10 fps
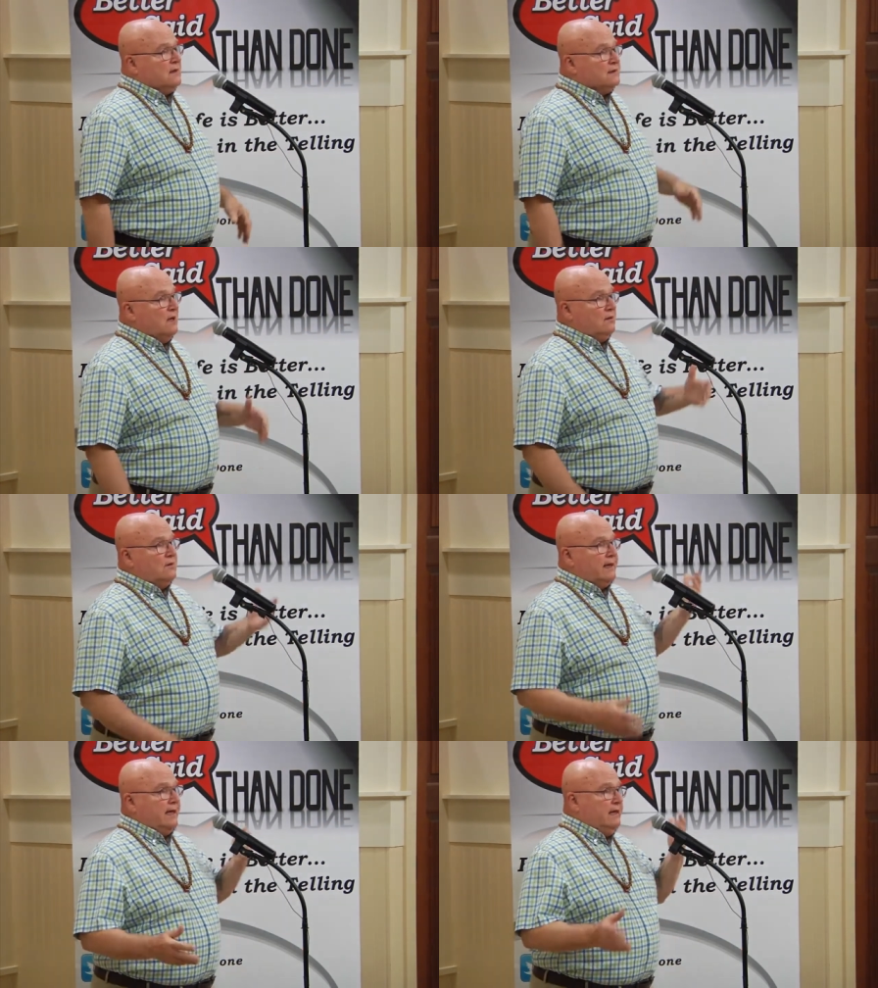So,
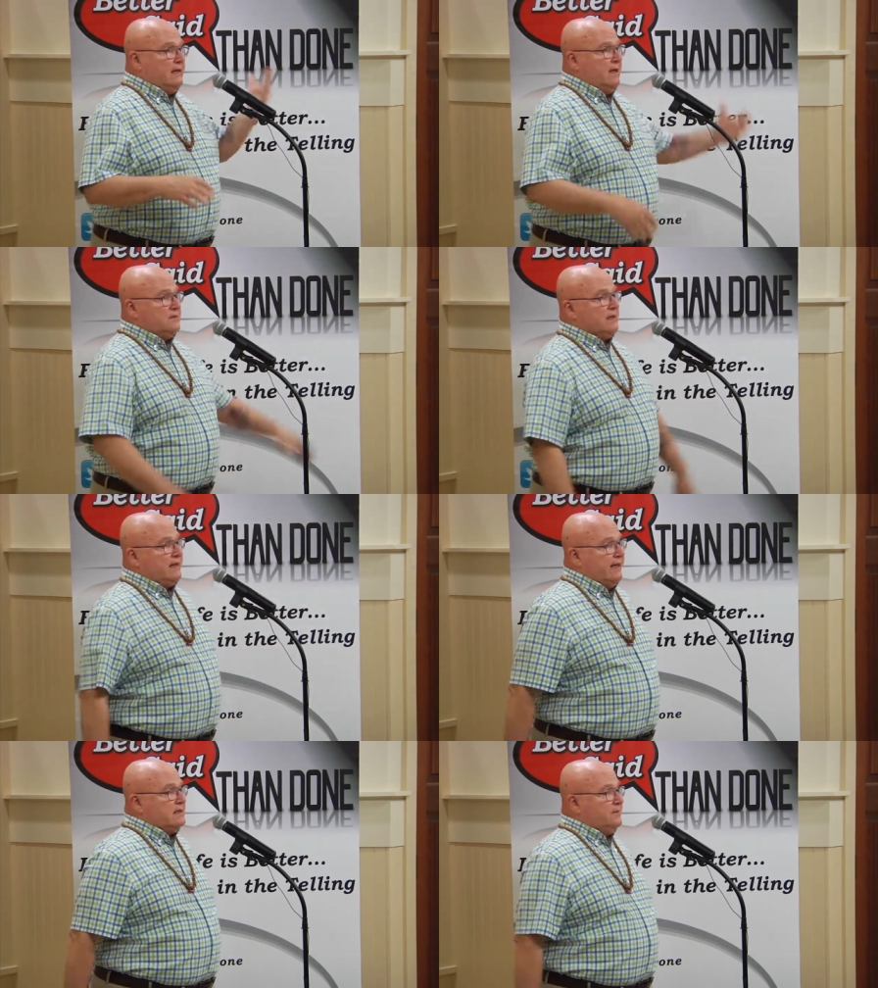okay, he comes
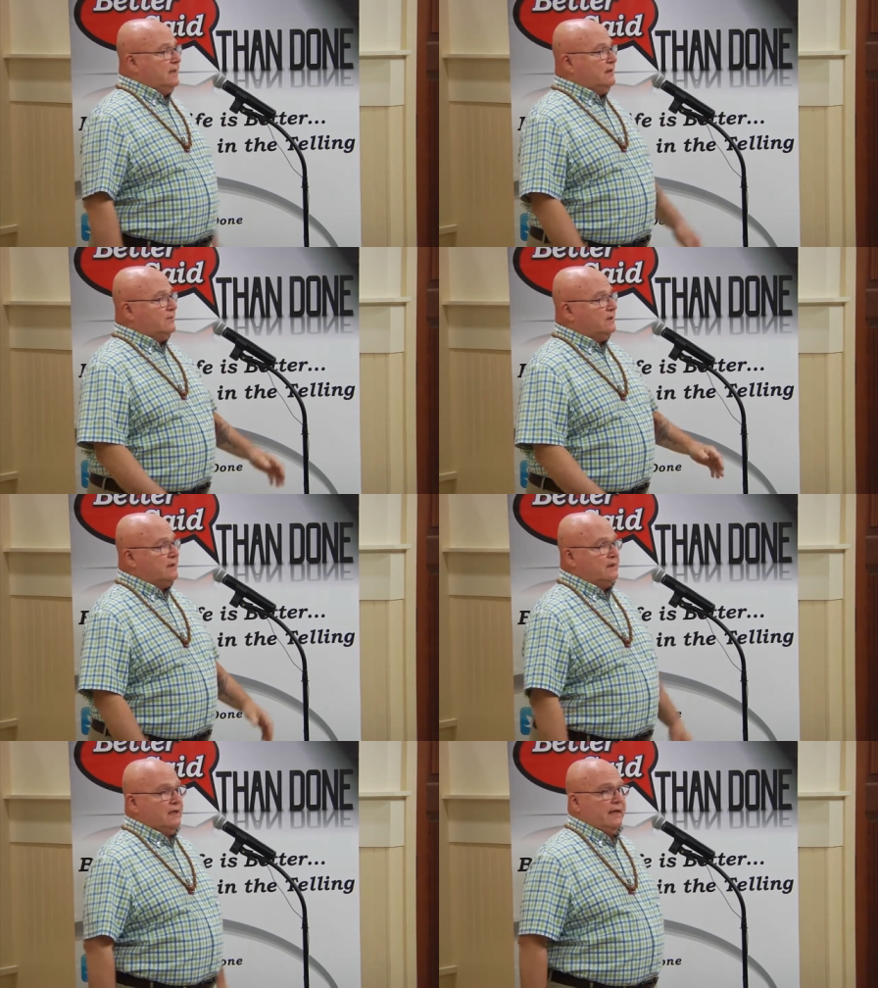and gets me in the
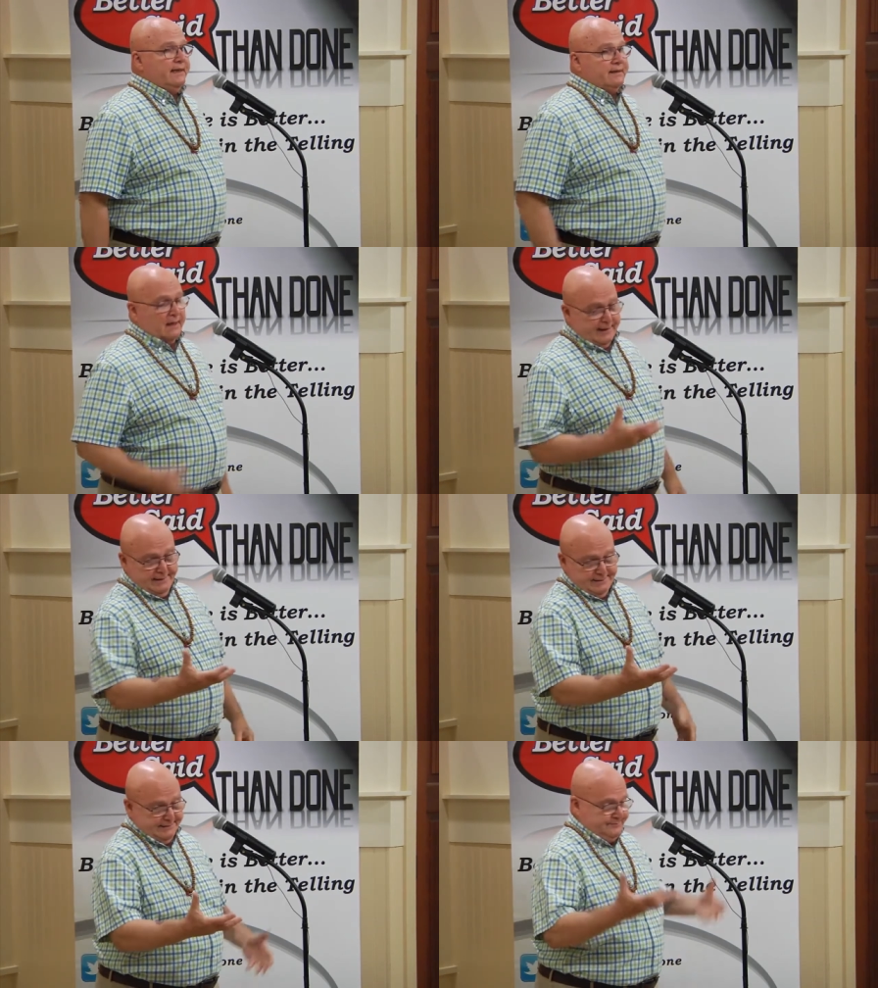middle of the night, and I
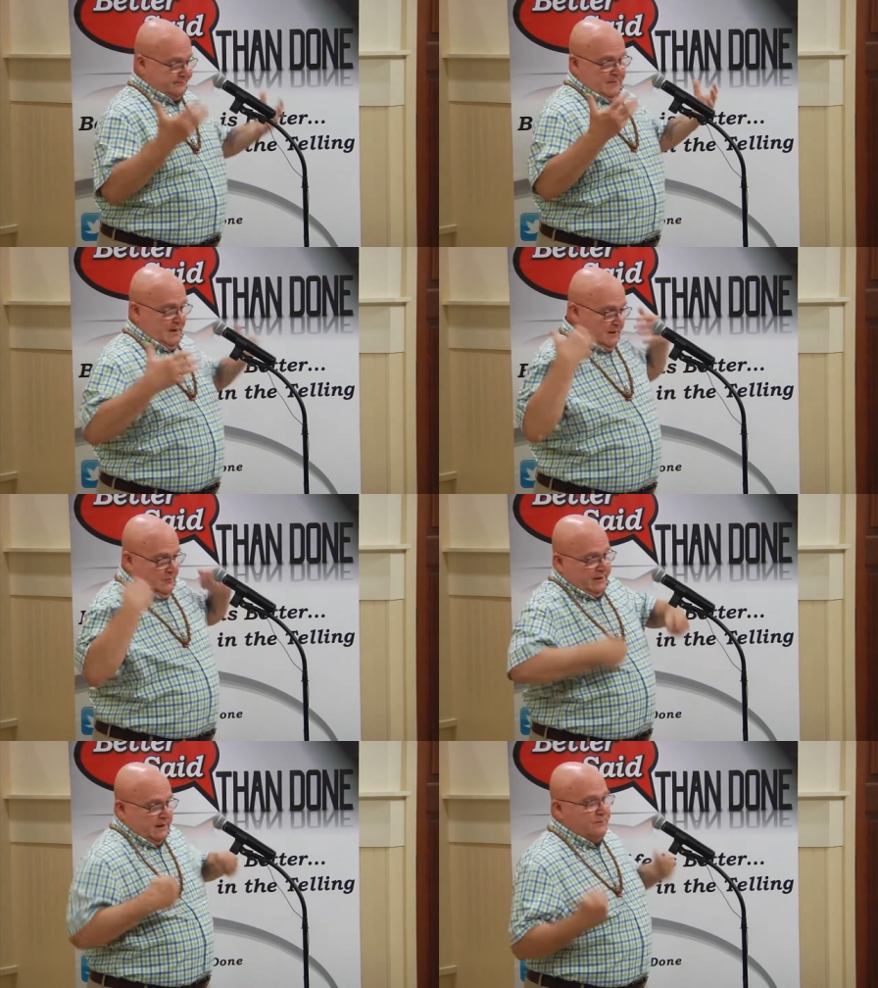
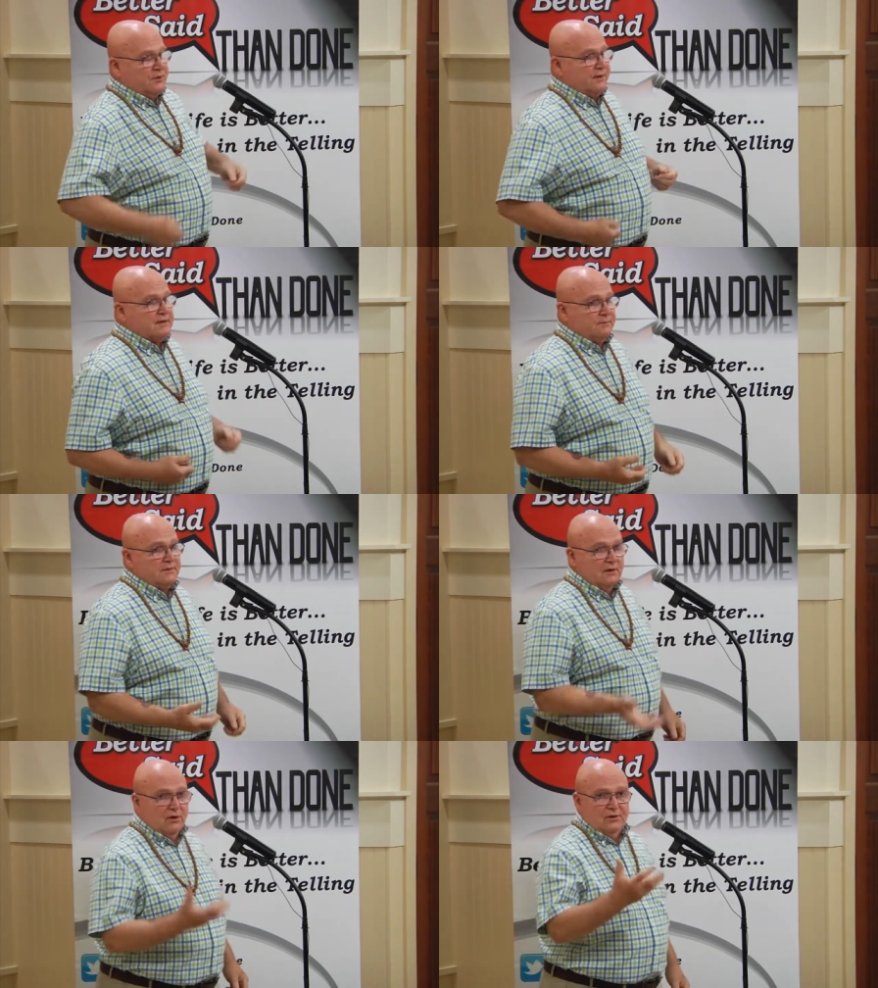quickly put on some
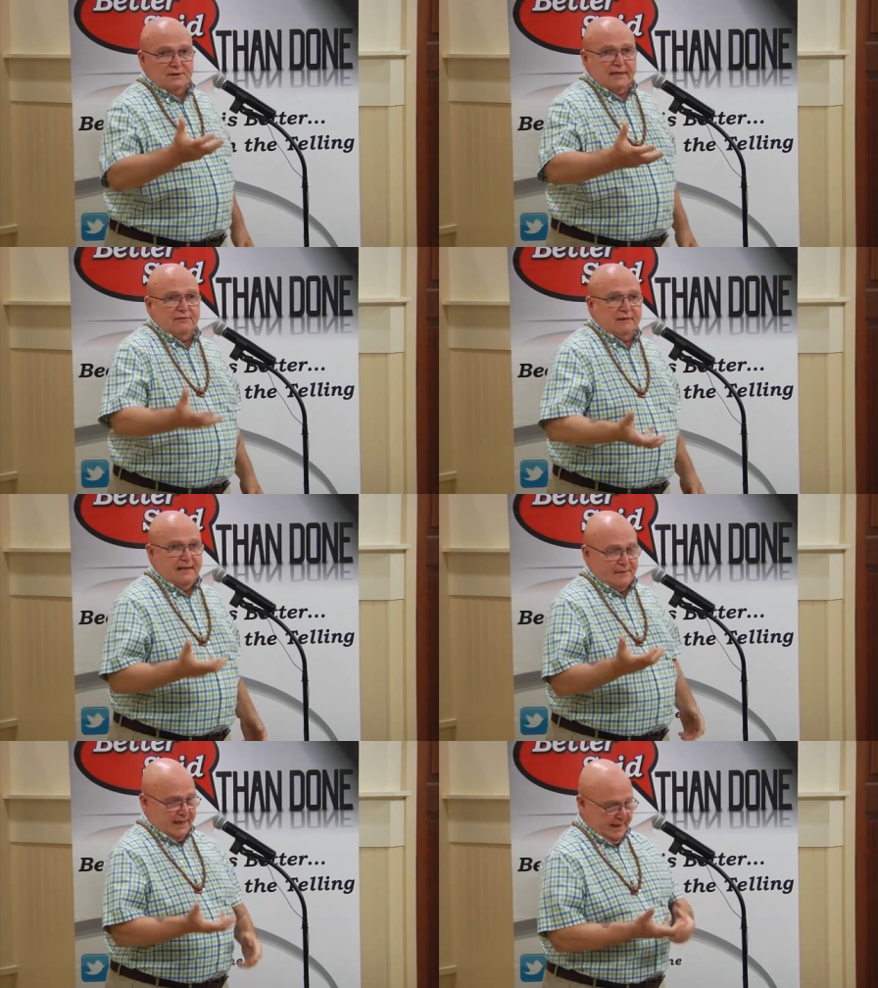clothes. I
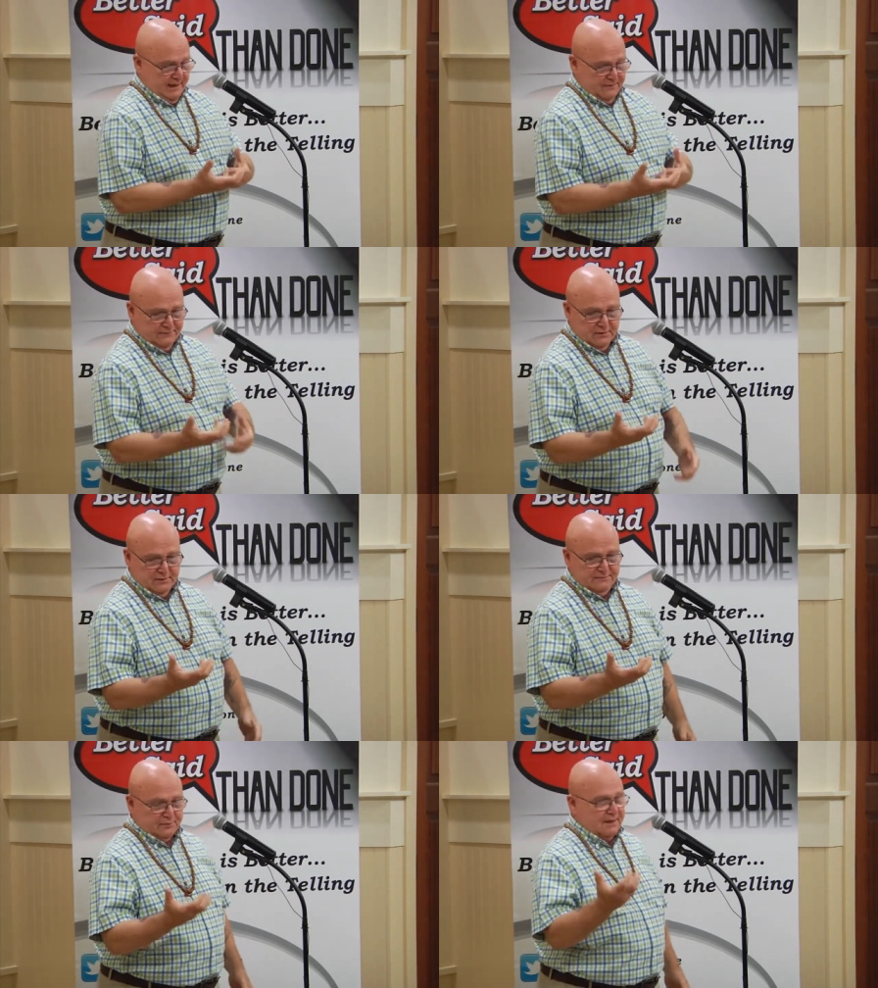grab a handful
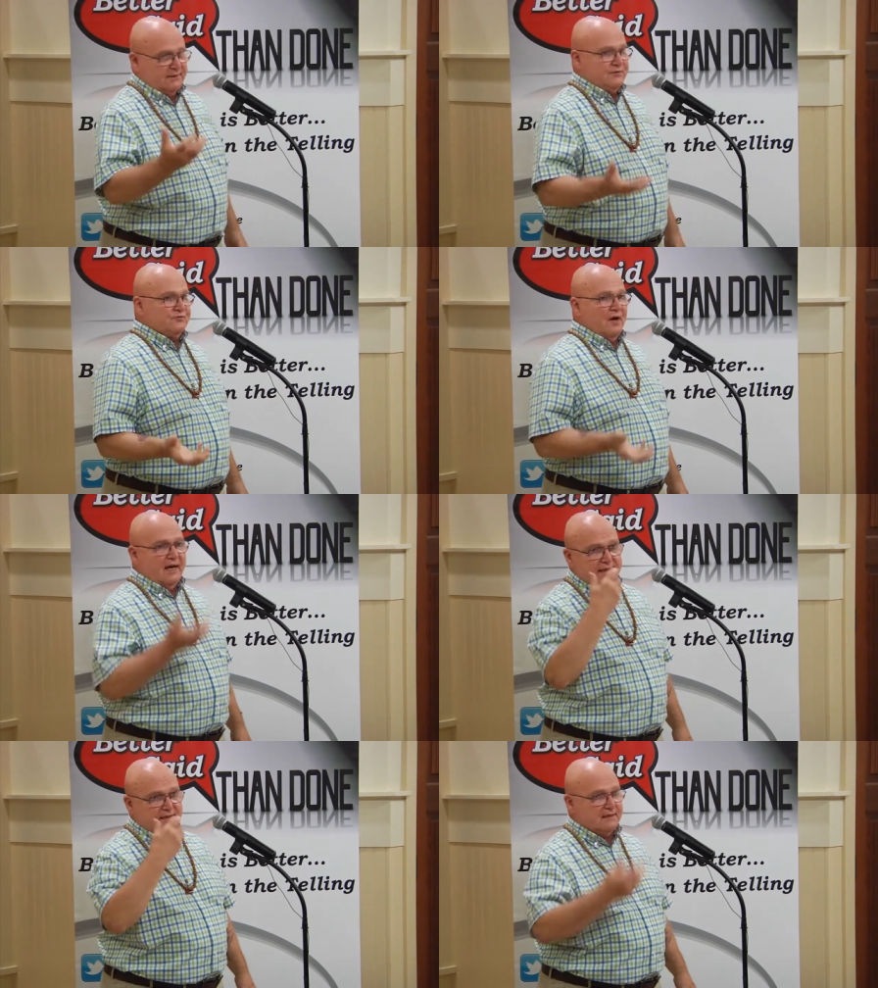of probably
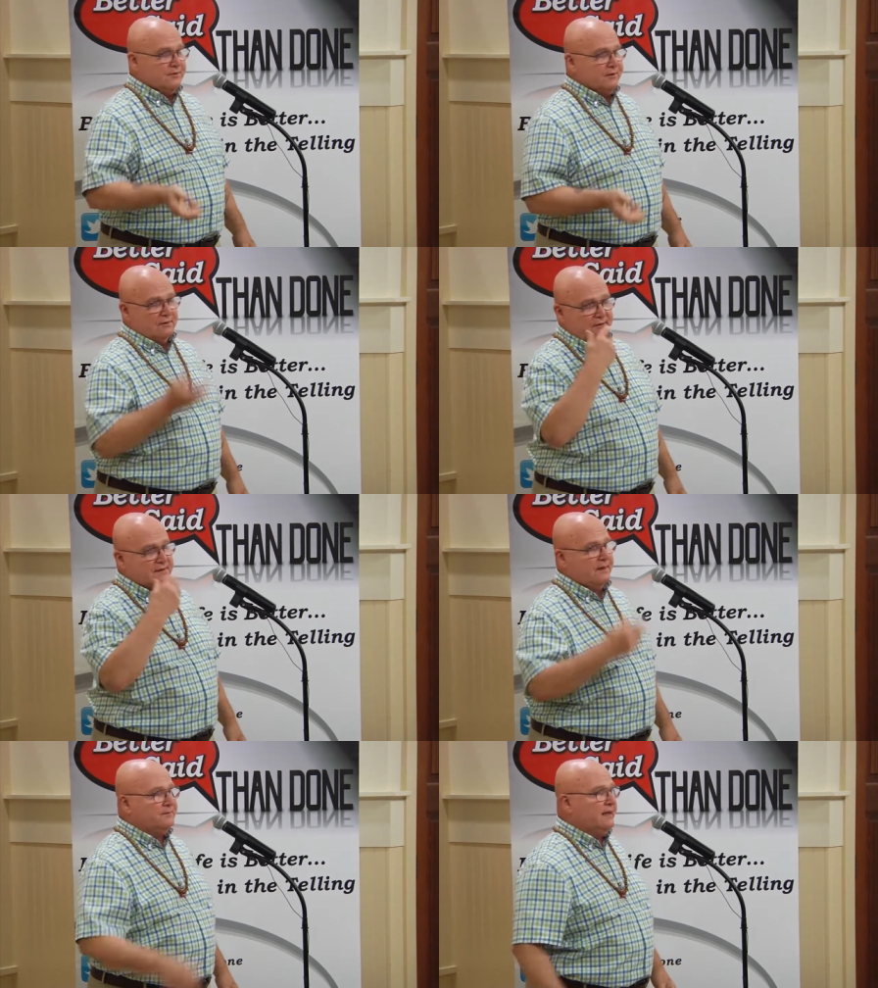dry cereal or
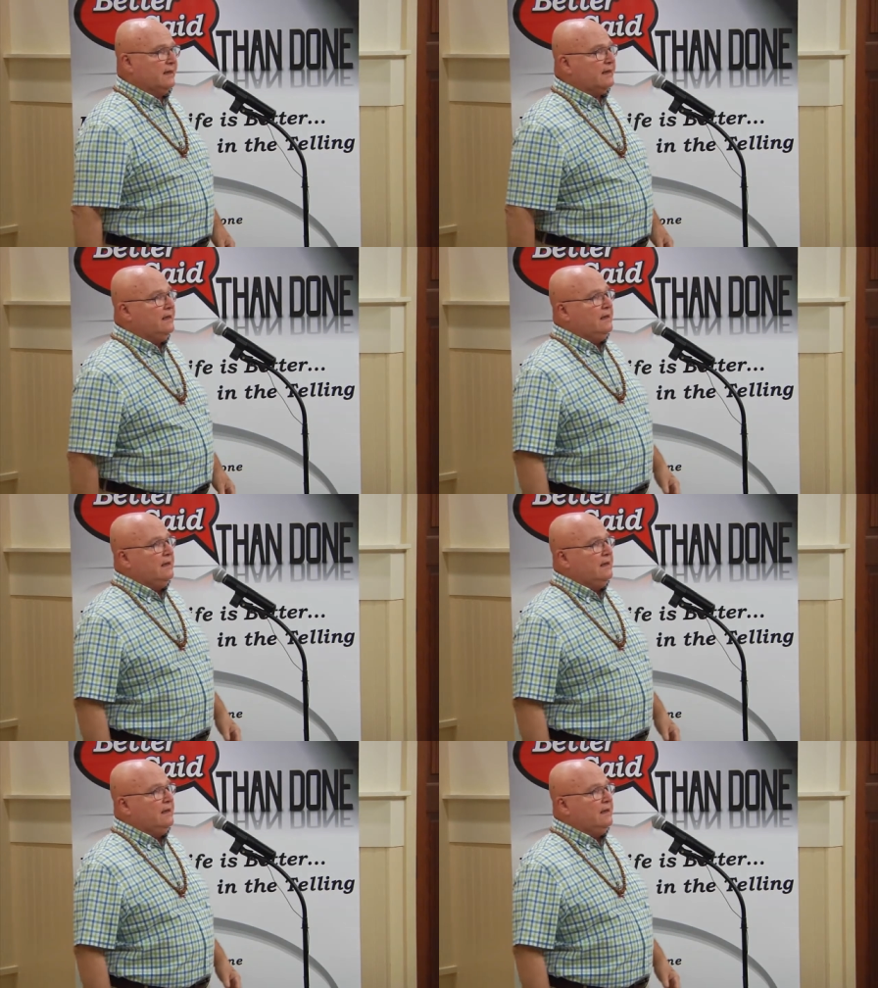something. I